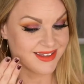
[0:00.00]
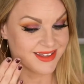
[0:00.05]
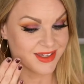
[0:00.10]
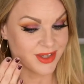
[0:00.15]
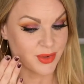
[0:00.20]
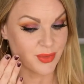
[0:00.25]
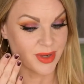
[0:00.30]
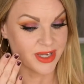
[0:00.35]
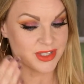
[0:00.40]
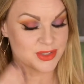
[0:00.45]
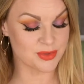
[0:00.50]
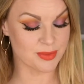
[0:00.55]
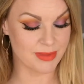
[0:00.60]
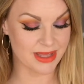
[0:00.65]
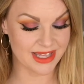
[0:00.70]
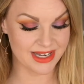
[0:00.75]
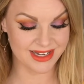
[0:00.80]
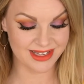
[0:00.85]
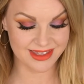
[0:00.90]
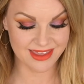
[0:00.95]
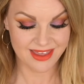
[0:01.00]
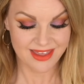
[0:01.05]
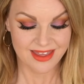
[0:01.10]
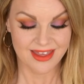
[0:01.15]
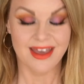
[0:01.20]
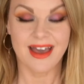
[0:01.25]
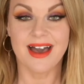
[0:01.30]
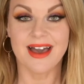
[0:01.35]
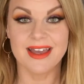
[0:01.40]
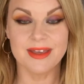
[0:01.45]
Quite dramatic.
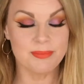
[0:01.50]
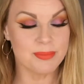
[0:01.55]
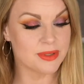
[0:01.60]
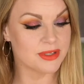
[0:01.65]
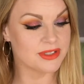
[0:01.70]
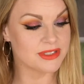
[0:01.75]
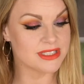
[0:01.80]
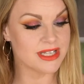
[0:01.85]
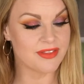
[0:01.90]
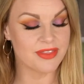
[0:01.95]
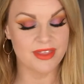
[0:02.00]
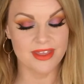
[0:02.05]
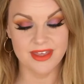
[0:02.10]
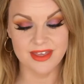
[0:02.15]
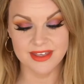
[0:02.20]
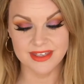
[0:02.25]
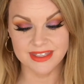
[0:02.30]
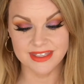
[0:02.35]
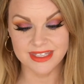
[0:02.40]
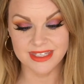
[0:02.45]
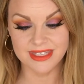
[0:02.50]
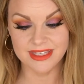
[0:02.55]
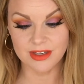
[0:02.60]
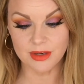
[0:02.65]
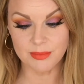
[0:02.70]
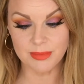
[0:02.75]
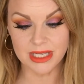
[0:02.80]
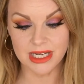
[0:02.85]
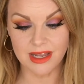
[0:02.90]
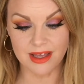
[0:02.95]
I put the
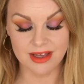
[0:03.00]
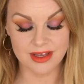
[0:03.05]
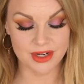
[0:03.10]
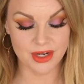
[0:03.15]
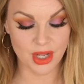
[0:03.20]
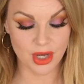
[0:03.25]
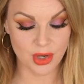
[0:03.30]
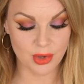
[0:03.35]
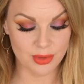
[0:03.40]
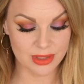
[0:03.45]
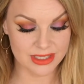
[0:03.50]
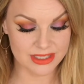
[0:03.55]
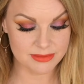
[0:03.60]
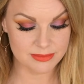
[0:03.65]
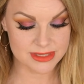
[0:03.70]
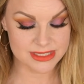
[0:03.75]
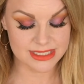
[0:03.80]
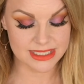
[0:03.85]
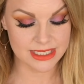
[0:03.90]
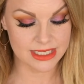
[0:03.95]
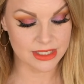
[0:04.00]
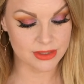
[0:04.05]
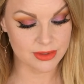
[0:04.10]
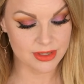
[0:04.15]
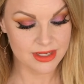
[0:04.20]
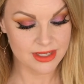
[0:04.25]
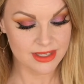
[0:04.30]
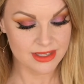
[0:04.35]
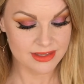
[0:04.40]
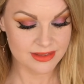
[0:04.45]
Kiko Milano. Let me see
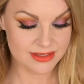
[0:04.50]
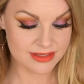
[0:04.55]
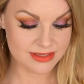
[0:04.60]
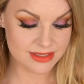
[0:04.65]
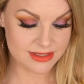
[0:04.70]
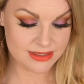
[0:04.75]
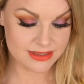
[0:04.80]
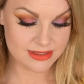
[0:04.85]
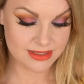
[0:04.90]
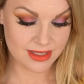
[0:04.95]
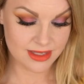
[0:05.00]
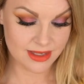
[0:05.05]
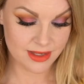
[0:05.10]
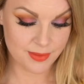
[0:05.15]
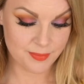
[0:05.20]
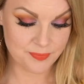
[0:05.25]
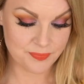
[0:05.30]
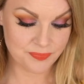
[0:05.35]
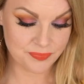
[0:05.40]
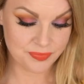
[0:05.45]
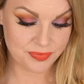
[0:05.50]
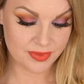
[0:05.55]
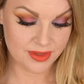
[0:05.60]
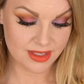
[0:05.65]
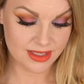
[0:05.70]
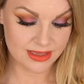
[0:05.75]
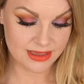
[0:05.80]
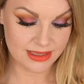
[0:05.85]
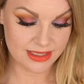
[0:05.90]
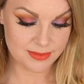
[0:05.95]
here. This is the
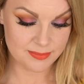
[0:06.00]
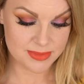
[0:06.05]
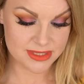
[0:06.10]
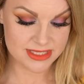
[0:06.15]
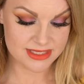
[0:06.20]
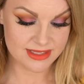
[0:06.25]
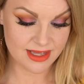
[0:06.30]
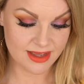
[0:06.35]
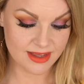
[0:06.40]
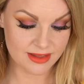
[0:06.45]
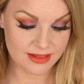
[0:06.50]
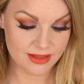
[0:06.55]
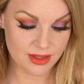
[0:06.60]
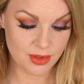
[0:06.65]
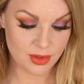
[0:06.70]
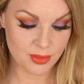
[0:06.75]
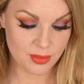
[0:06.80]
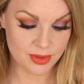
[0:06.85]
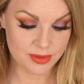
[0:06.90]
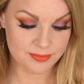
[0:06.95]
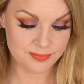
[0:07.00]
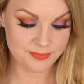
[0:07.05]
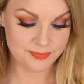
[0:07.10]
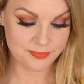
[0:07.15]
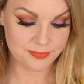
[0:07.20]
lip stylo.